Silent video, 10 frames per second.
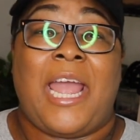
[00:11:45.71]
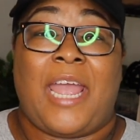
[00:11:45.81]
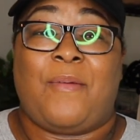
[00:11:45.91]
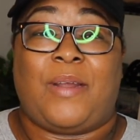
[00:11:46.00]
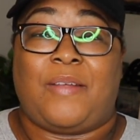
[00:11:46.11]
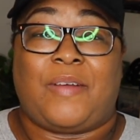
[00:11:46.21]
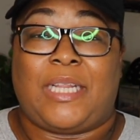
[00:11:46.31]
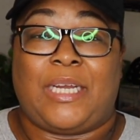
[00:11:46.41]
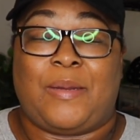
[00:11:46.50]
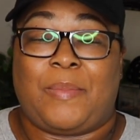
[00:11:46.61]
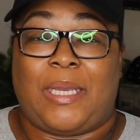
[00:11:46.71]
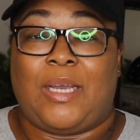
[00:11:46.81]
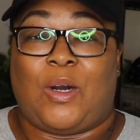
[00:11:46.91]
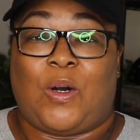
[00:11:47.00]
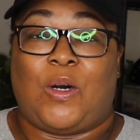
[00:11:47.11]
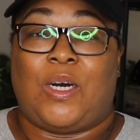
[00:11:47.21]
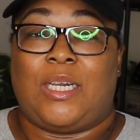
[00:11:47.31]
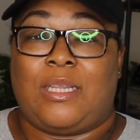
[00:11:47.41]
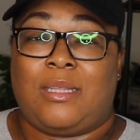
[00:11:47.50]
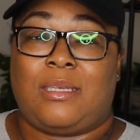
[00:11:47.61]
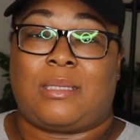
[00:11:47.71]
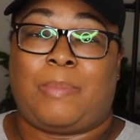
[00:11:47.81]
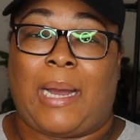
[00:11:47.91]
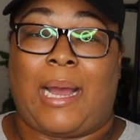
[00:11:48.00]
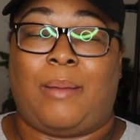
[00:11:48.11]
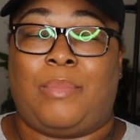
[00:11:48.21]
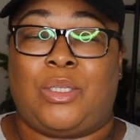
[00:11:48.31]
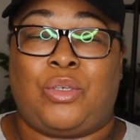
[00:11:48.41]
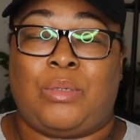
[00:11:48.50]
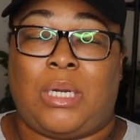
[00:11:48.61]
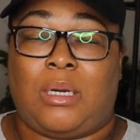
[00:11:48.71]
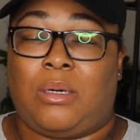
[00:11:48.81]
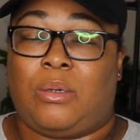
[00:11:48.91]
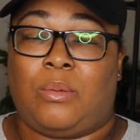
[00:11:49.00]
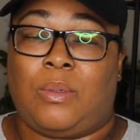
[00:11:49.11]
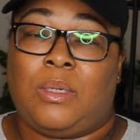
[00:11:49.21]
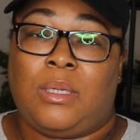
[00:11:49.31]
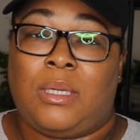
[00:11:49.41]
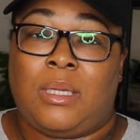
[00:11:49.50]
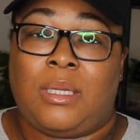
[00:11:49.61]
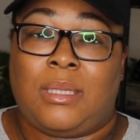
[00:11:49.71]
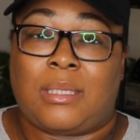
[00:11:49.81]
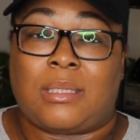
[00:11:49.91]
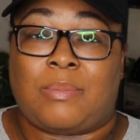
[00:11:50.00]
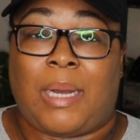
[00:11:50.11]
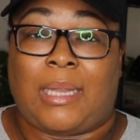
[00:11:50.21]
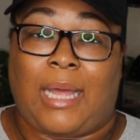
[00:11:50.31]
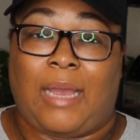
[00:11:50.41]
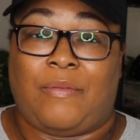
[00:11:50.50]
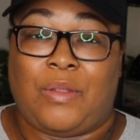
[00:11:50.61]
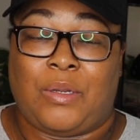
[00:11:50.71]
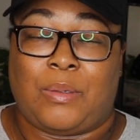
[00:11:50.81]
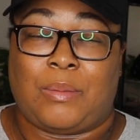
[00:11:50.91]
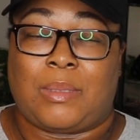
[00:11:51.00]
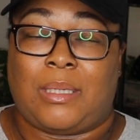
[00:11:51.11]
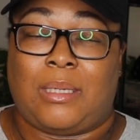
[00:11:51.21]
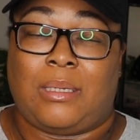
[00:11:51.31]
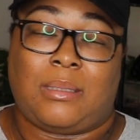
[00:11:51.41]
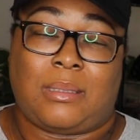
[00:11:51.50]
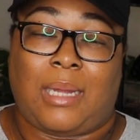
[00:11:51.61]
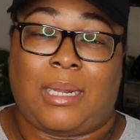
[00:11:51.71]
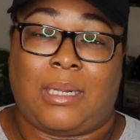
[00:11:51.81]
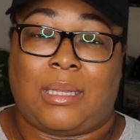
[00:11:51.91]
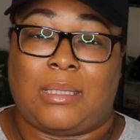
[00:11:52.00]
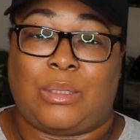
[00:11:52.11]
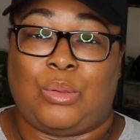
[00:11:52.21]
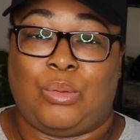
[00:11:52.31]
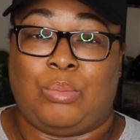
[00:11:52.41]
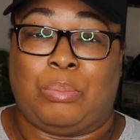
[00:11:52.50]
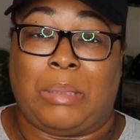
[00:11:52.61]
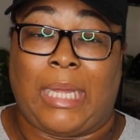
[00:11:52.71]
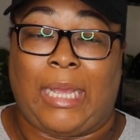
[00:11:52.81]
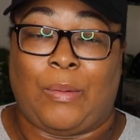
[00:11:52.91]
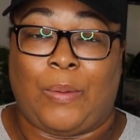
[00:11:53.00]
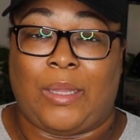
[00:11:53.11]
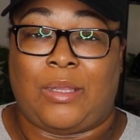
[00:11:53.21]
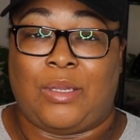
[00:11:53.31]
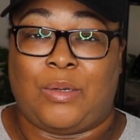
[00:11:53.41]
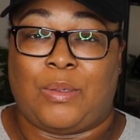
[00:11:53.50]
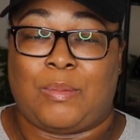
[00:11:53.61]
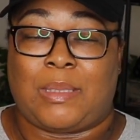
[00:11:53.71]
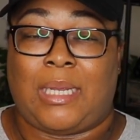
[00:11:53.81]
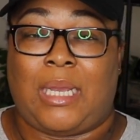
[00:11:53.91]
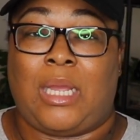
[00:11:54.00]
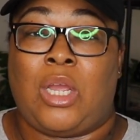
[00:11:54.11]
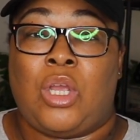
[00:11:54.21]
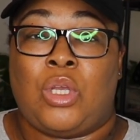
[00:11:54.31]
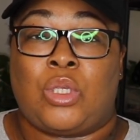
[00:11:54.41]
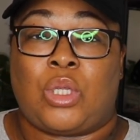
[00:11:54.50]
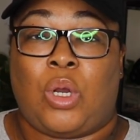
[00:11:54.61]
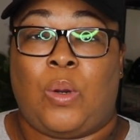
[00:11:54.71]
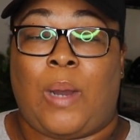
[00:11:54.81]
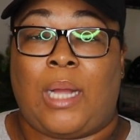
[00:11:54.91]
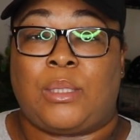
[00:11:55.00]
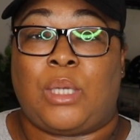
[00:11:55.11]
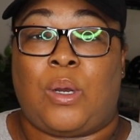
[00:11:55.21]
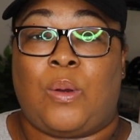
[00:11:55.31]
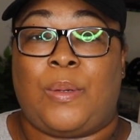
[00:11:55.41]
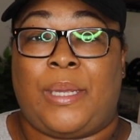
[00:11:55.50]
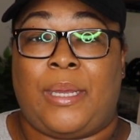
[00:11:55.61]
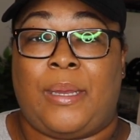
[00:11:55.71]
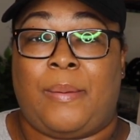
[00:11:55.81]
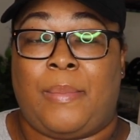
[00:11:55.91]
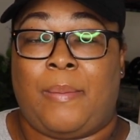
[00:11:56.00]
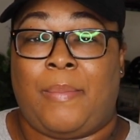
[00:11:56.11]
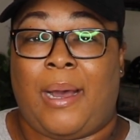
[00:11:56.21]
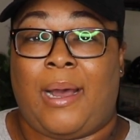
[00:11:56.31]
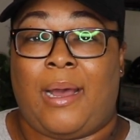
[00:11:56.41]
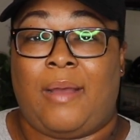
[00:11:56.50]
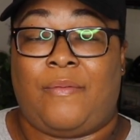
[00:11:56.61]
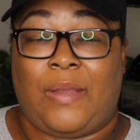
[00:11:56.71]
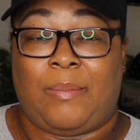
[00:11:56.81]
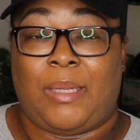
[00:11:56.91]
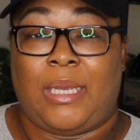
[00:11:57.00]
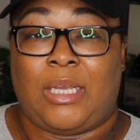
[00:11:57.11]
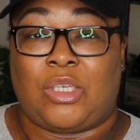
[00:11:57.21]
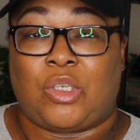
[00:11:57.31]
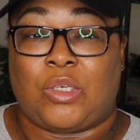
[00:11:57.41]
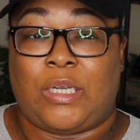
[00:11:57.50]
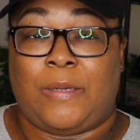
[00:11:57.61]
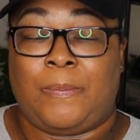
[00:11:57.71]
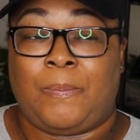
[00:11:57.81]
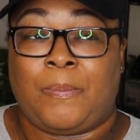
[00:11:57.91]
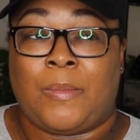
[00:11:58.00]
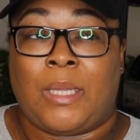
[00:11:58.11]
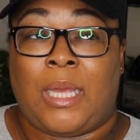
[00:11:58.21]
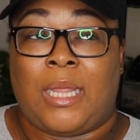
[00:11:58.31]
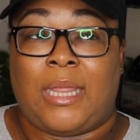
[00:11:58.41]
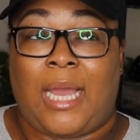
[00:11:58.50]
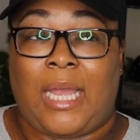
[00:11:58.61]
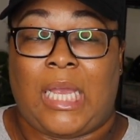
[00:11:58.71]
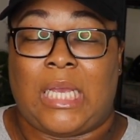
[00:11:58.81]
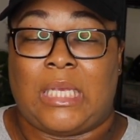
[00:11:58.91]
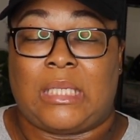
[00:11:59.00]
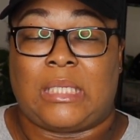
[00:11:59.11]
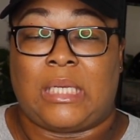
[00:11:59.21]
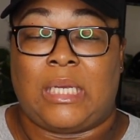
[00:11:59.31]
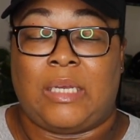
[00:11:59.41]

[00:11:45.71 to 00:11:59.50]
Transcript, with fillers: he would have cleared me on the spot. But you know, this is my life, you know what I'm saying? And it's not nothing to play with, you know what I'm saying? So I told him my family history that is